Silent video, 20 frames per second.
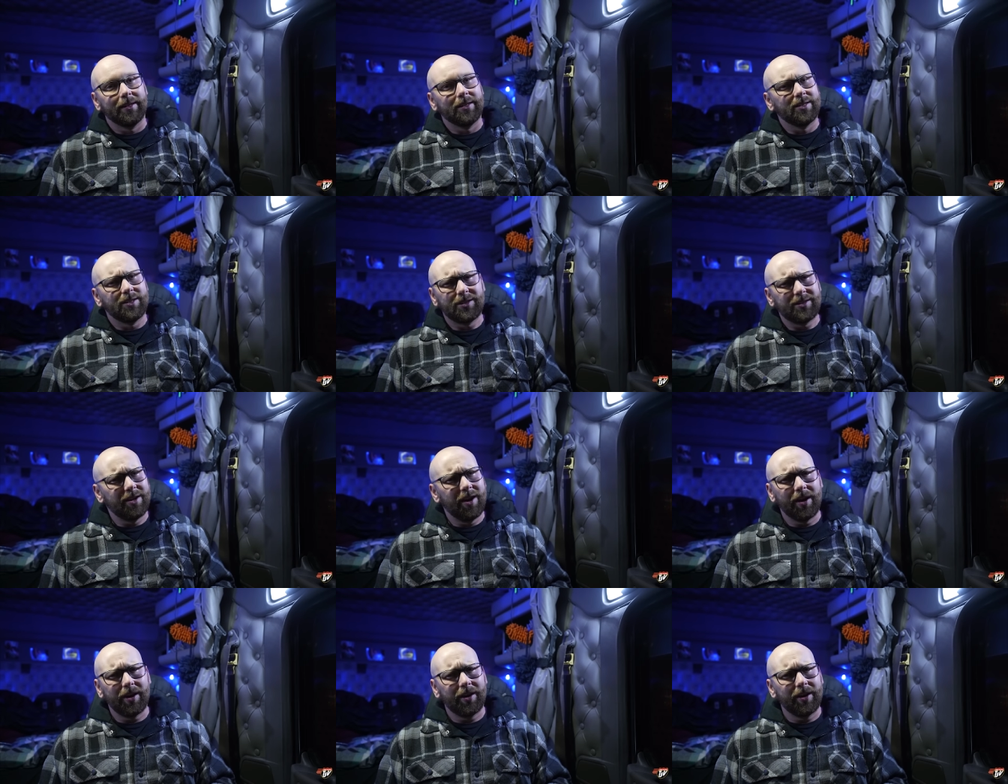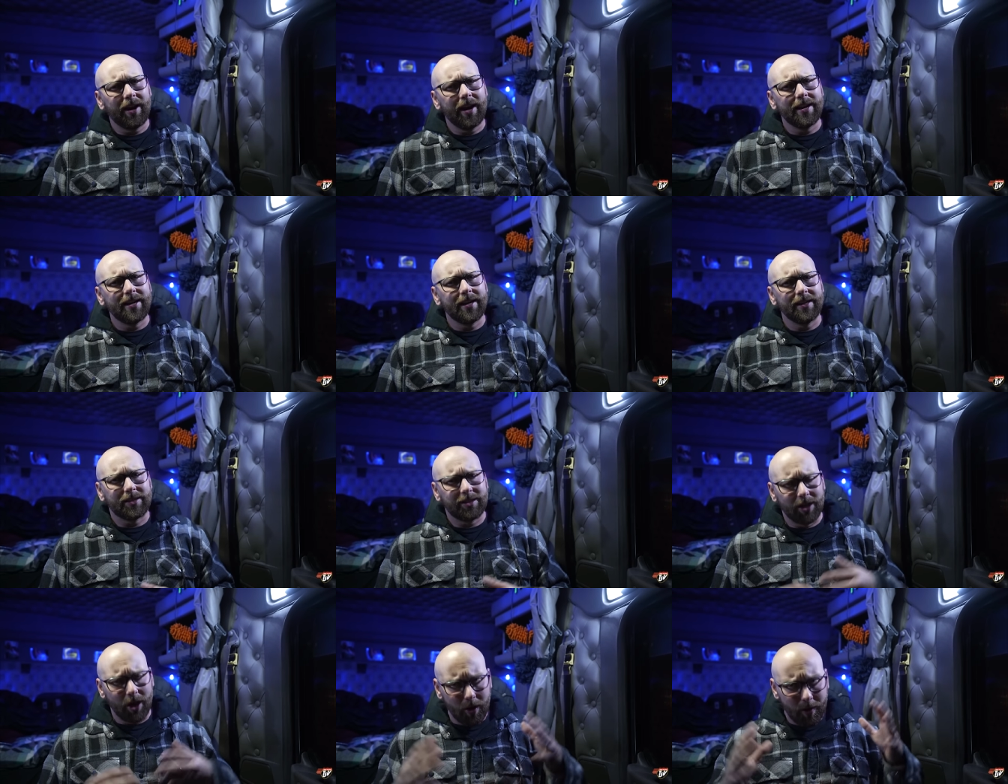Just not a good
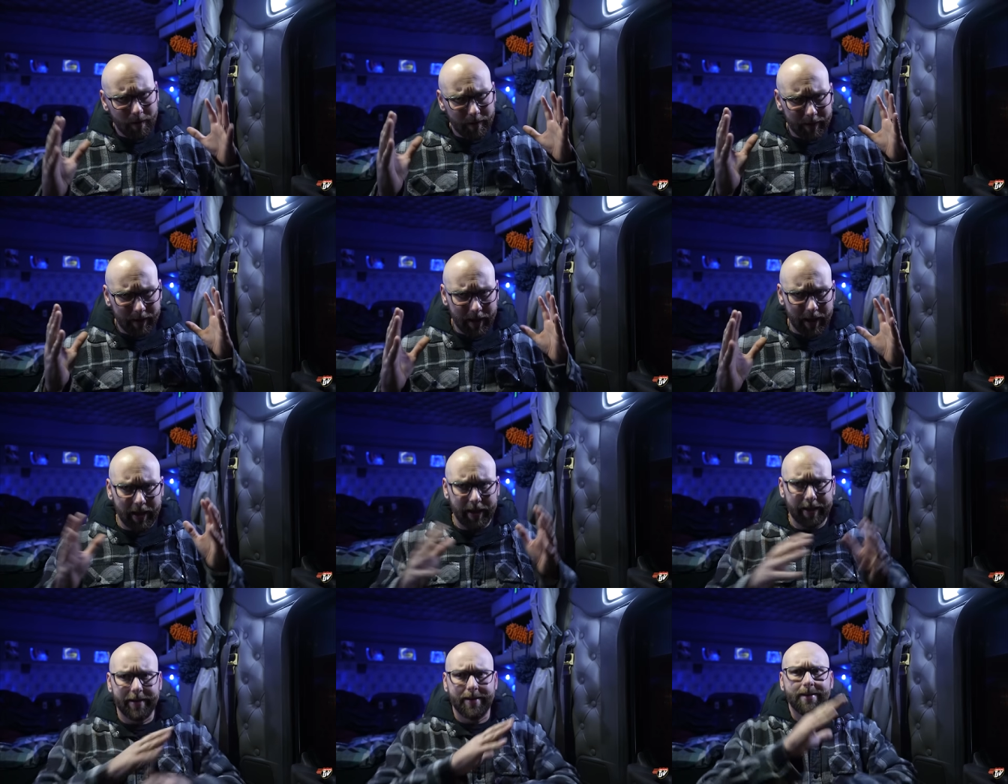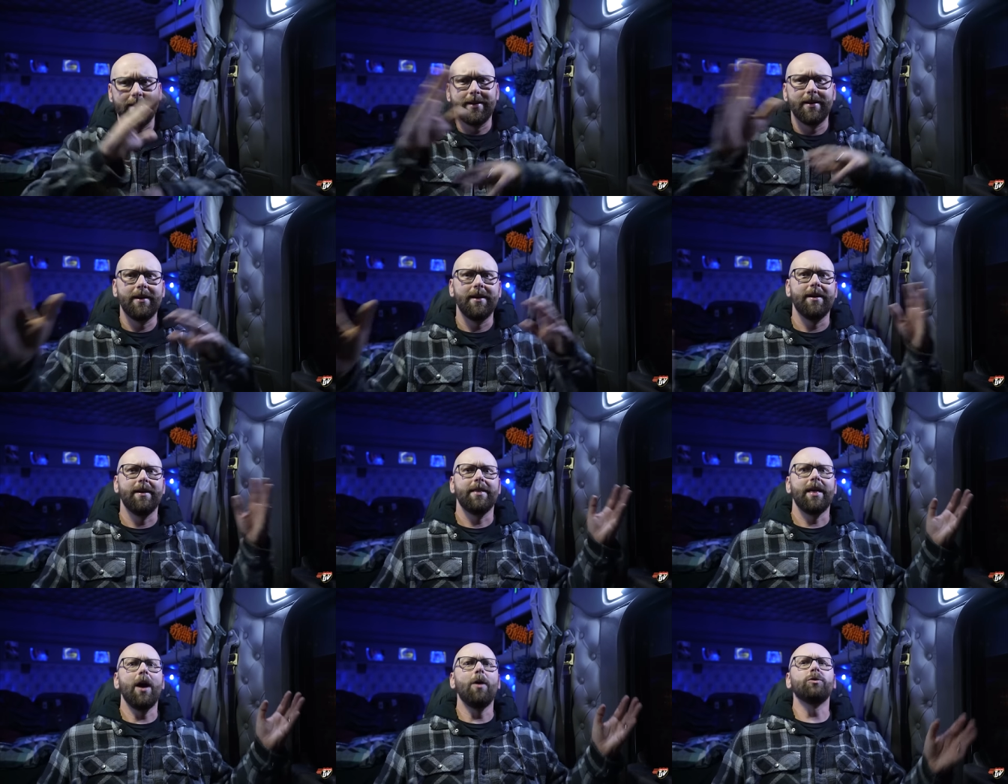idea. So
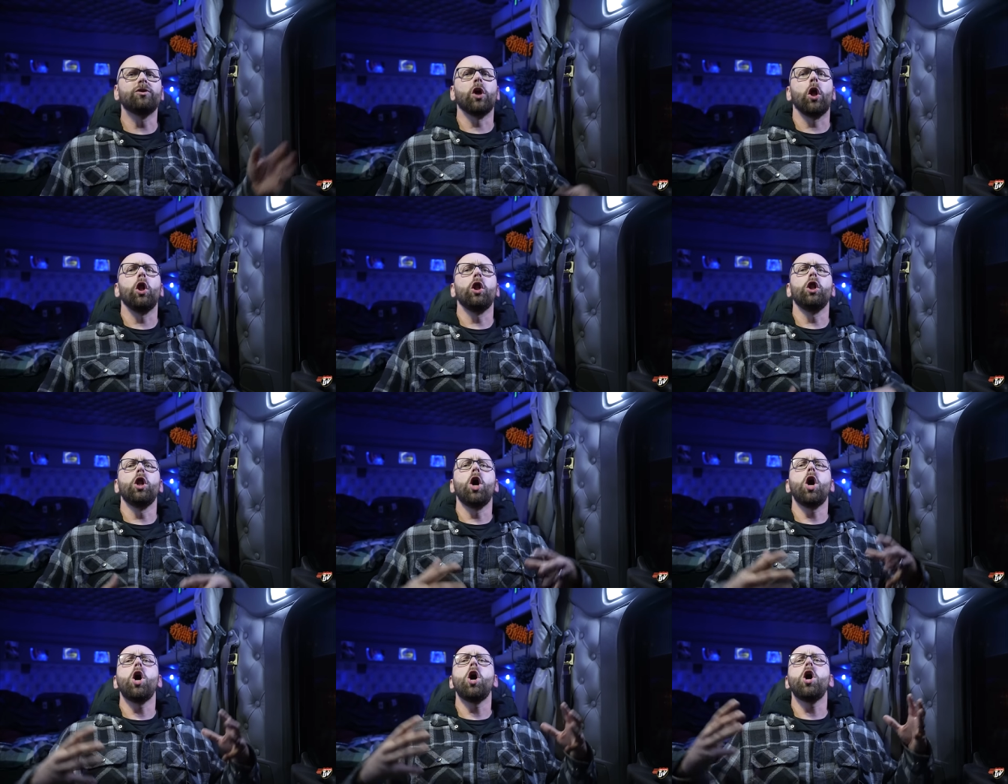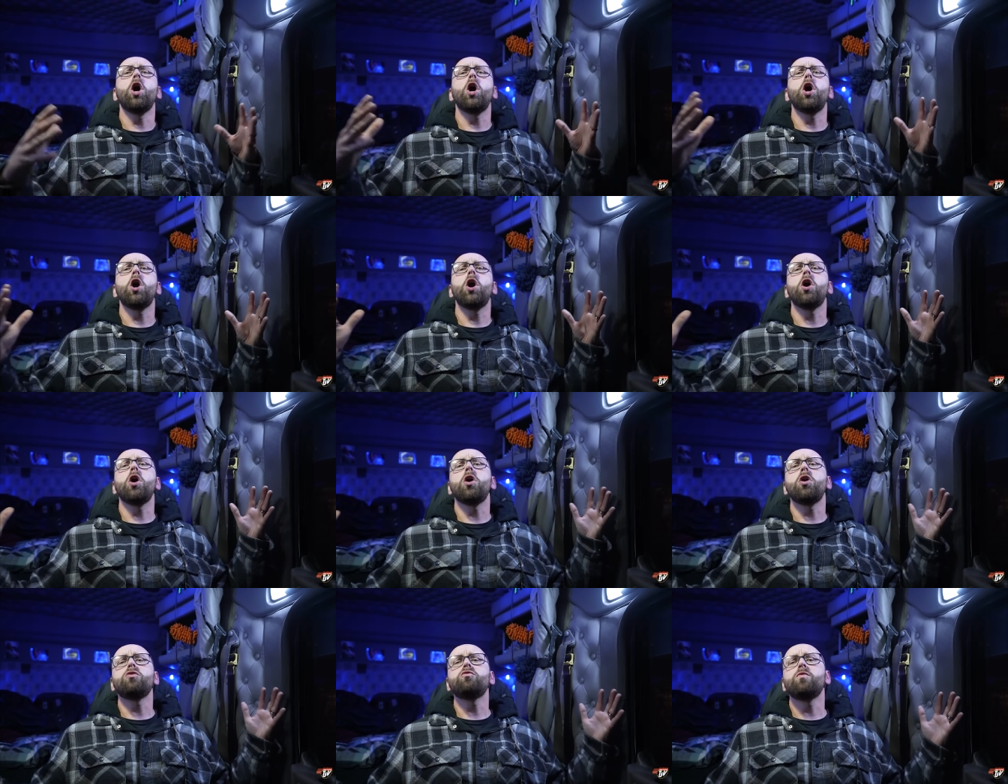that was a
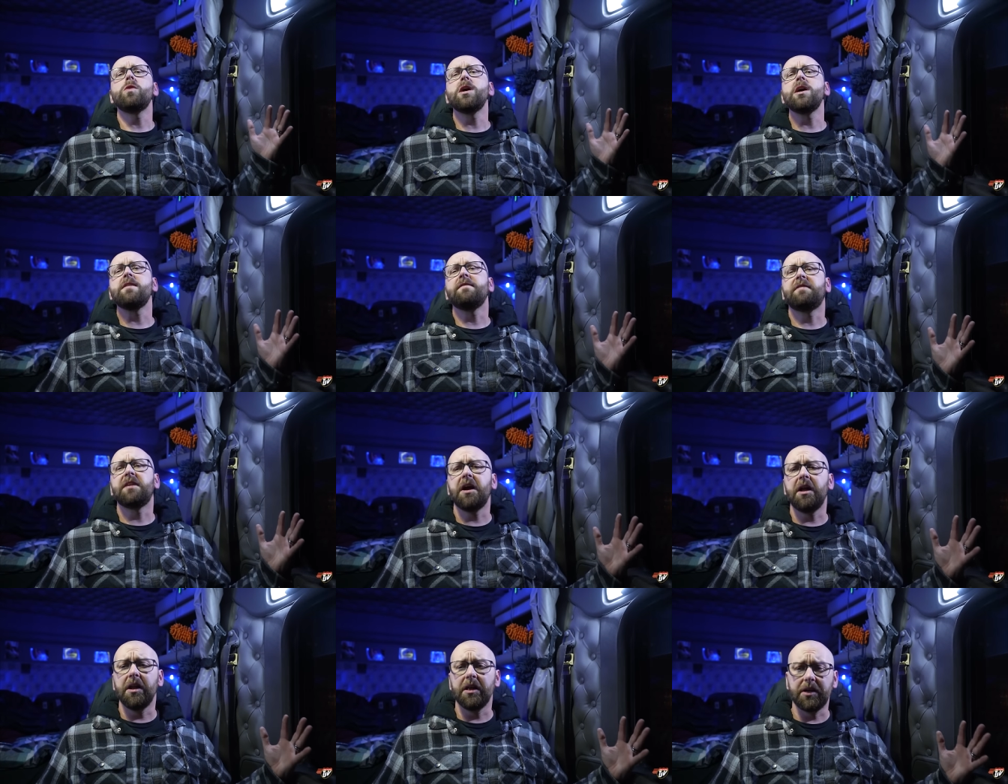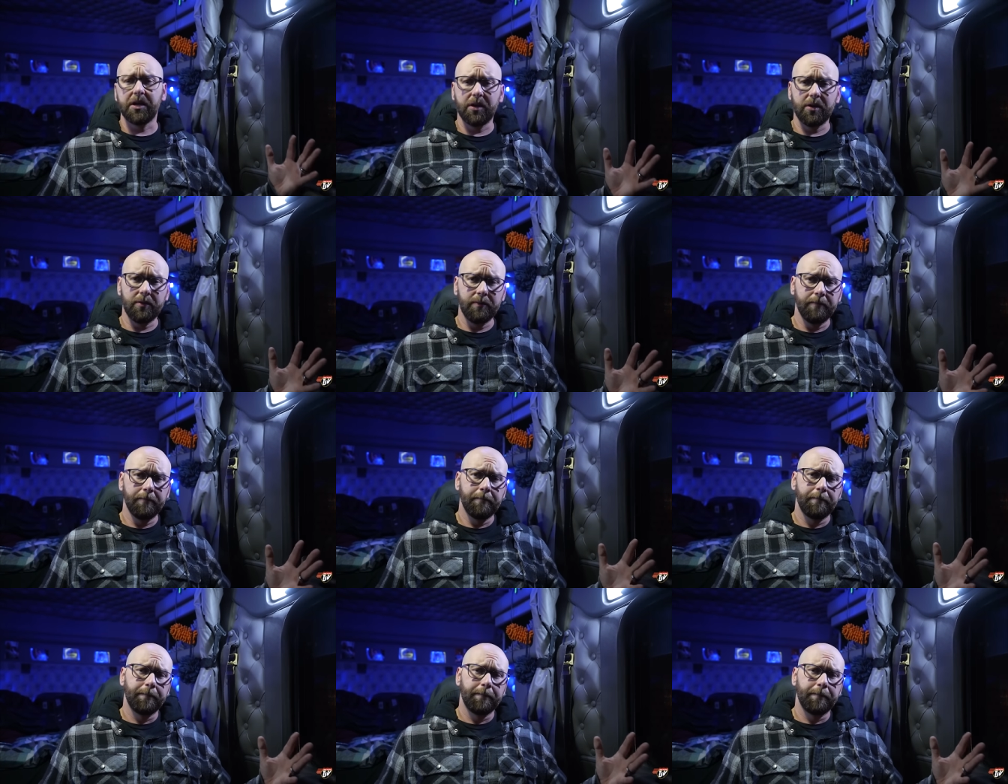long way of telling you